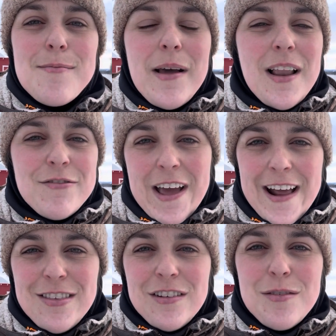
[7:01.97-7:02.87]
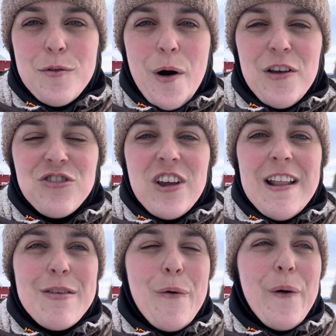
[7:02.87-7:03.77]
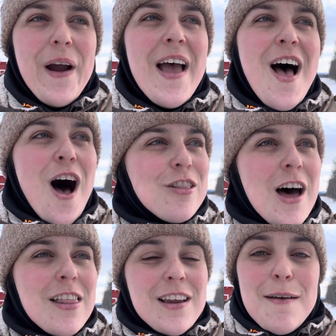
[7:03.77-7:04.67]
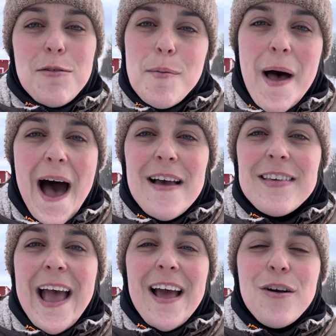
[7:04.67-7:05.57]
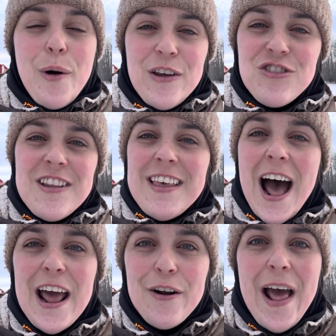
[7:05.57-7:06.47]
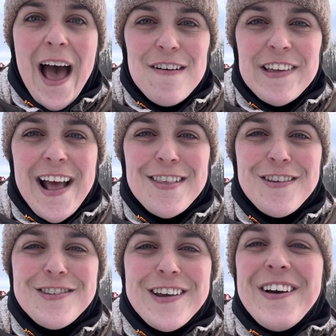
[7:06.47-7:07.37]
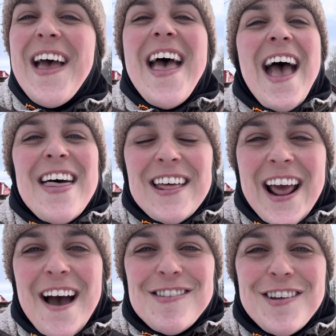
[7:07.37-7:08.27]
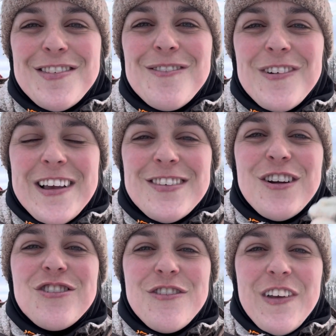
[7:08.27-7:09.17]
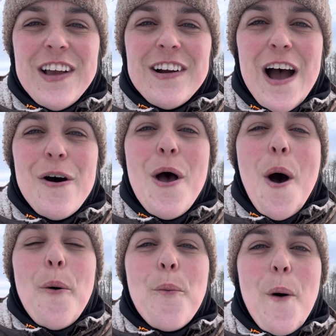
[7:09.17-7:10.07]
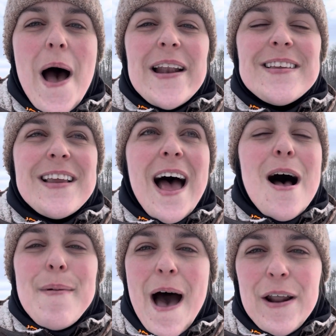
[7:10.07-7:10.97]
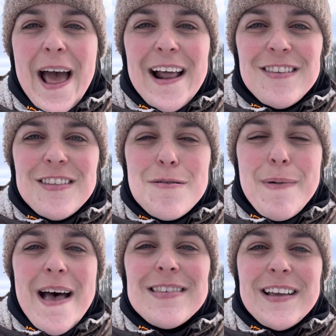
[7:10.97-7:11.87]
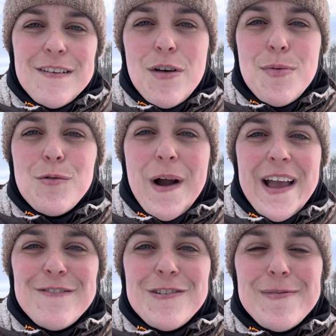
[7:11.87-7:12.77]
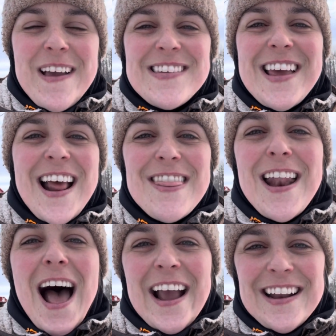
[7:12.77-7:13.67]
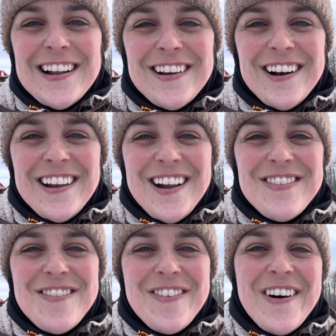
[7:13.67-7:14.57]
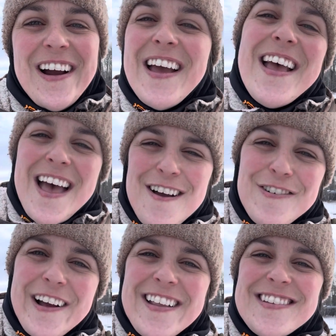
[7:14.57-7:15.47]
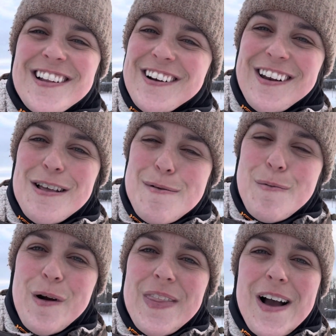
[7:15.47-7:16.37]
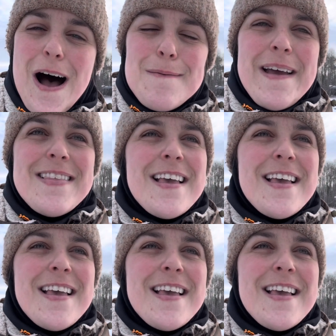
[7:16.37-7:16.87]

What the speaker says: I'd love to answer some questions, or a lot of times people ask questions that I don't have the answers to, and then I have to do some research to figure out how to answer them best and give them the right information, and then I get to learn a little bit more. Everyone gets to learn a little bit more in the comments.